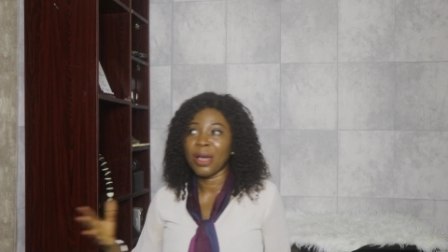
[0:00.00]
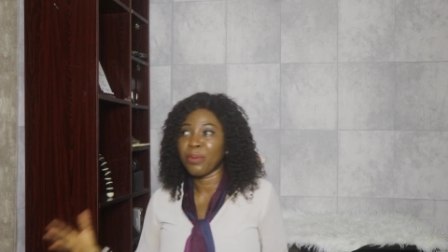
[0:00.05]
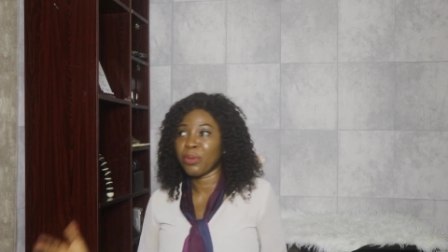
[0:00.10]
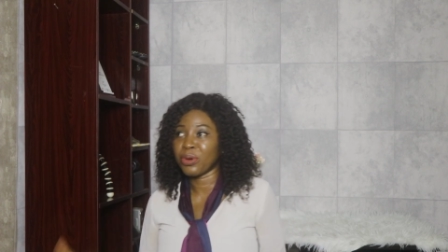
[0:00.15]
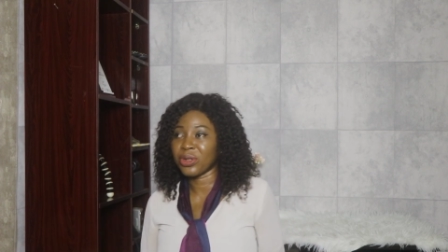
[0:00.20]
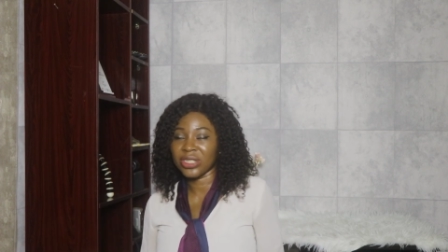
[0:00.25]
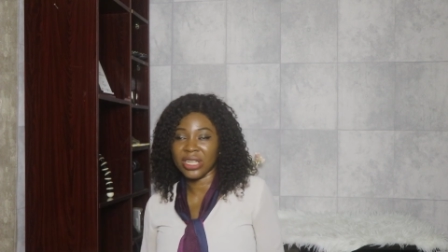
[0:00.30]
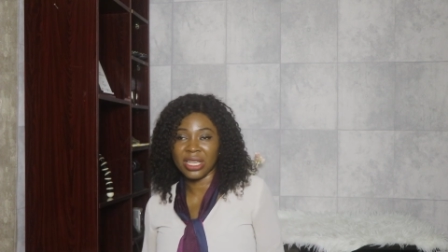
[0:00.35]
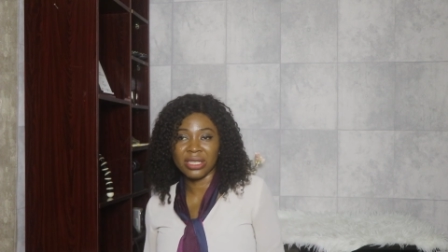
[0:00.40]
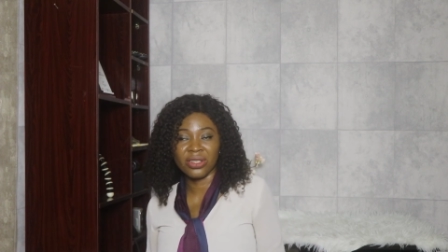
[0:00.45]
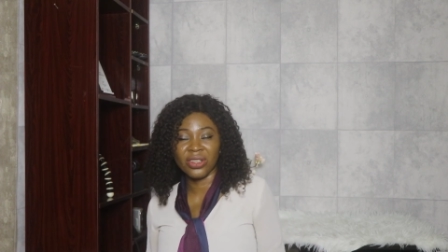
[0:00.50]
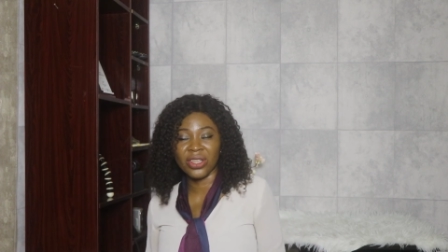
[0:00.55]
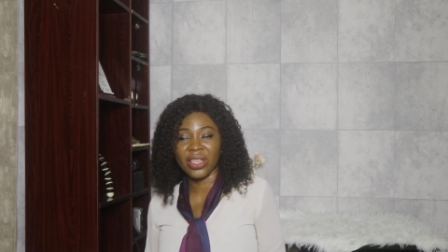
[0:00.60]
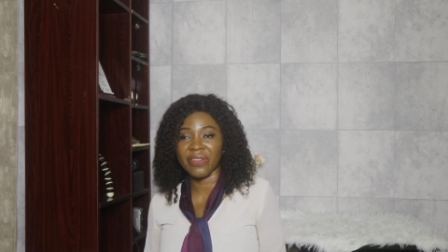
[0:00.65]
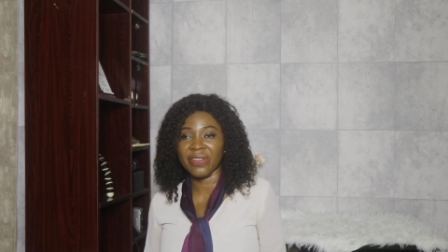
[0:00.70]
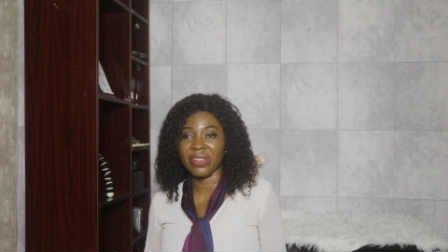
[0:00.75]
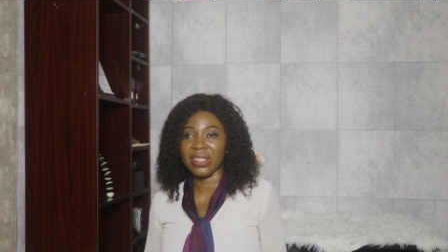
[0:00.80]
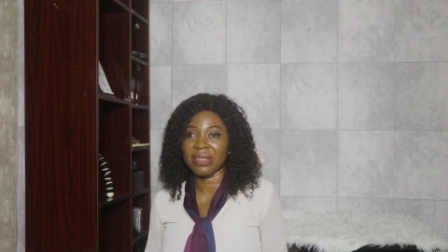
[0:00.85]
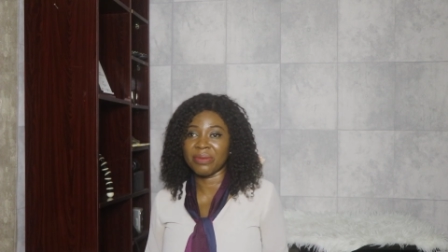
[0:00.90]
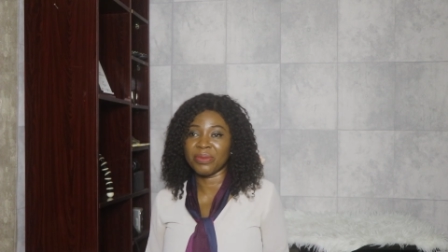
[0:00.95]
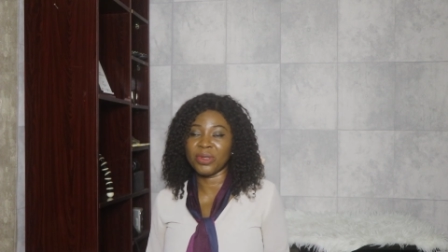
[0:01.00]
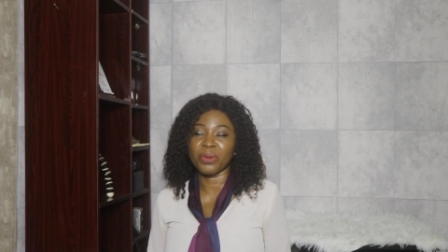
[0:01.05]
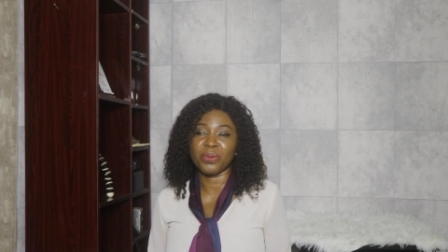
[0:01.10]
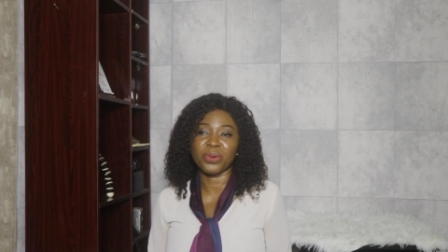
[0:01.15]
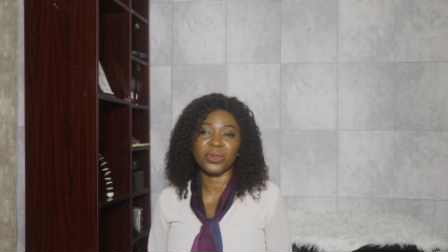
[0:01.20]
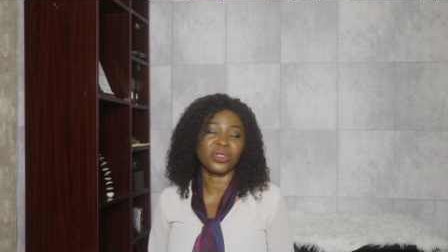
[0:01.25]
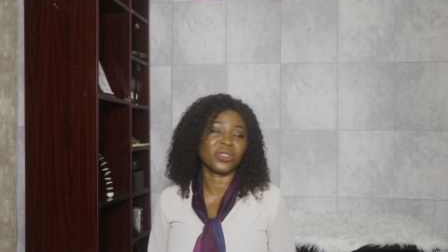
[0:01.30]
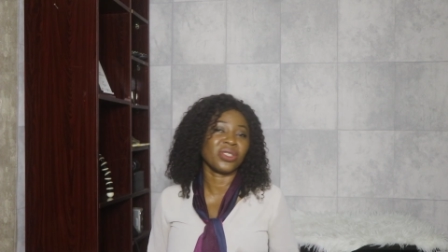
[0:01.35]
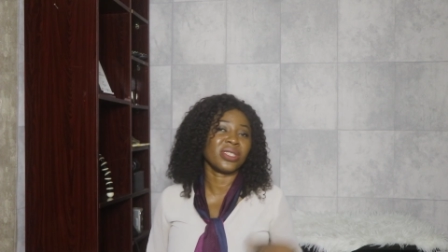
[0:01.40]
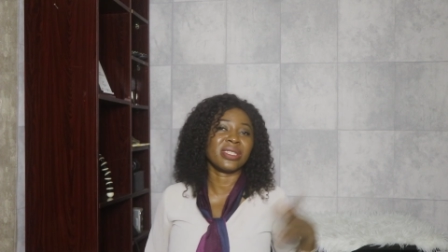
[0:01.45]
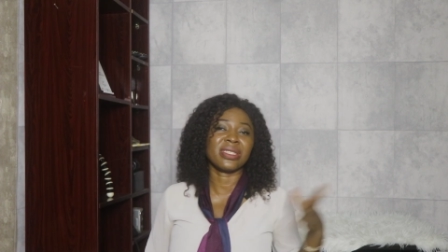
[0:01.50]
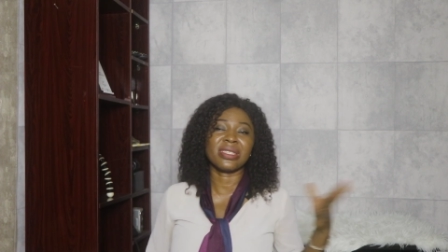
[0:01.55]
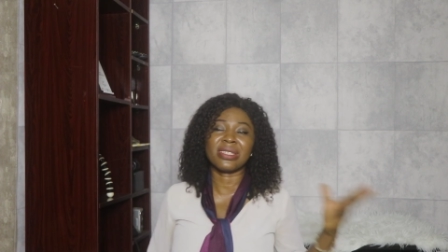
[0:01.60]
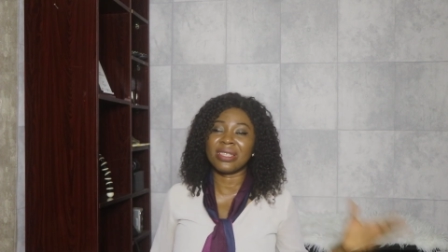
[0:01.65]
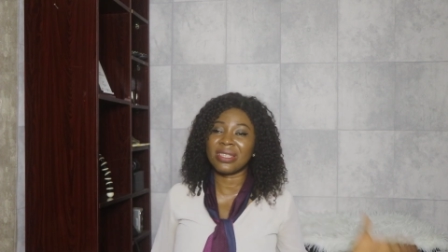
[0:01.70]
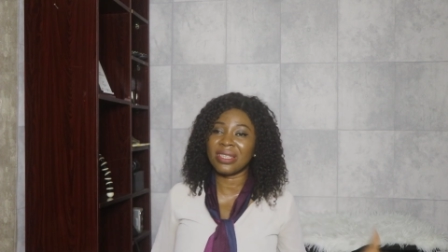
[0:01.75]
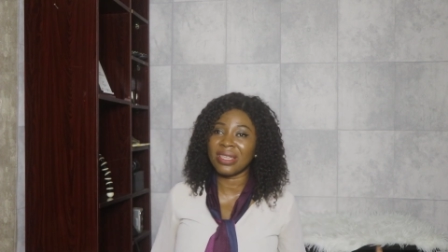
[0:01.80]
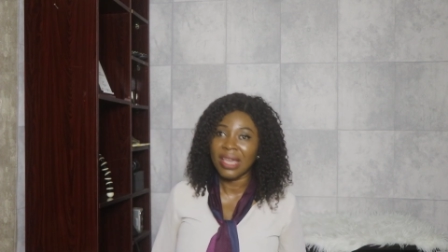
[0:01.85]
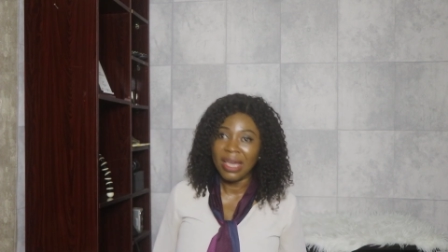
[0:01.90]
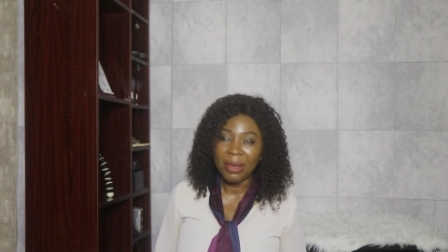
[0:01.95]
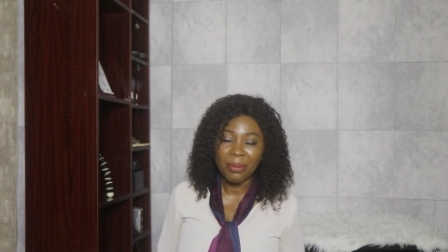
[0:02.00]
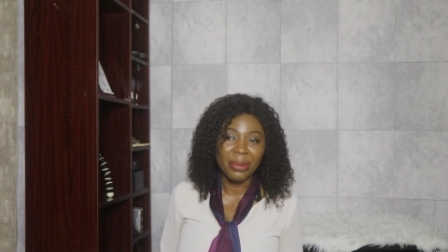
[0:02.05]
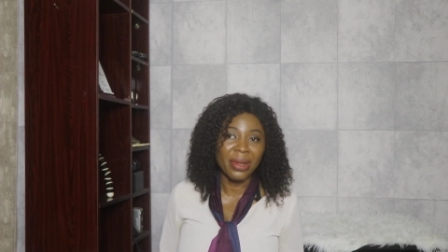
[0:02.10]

but she has not given him the opportunity,